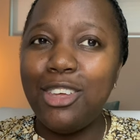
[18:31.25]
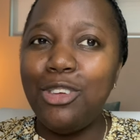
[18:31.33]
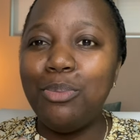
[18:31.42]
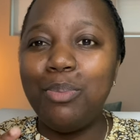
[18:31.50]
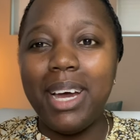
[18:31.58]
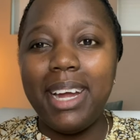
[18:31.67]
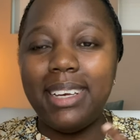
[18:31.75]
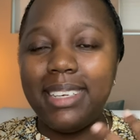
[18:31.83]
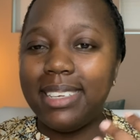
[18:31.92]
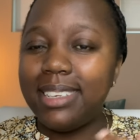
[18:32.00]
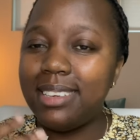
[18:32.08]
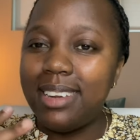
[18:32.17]
You
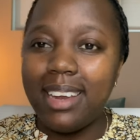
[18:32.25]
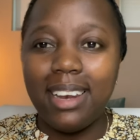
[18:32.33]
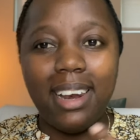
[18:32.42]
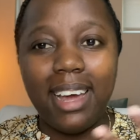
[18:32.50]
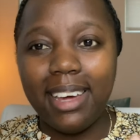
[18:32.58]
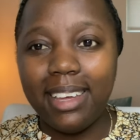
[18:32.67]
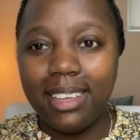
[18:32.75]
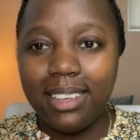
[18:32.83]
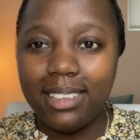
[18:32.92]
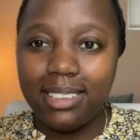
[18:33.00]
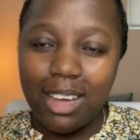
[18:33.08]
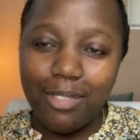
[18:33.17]
might start
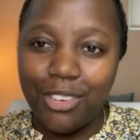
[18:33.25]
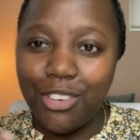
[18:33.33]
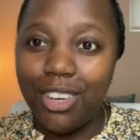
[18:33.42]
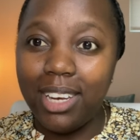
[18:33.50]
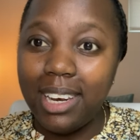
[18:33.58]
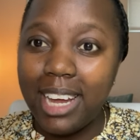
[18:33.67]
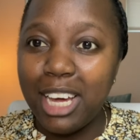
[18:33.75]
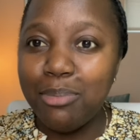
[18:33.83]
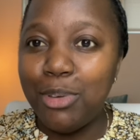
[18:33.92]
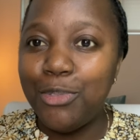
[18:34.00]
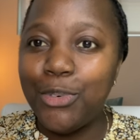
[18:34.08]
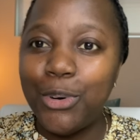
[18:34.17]
liking stuff that you didn't
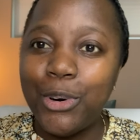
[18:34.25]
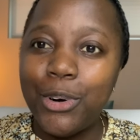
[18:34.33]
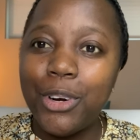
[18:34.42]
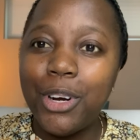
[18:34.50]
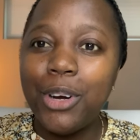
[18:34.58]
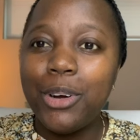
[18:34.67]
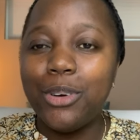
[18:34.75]
like before,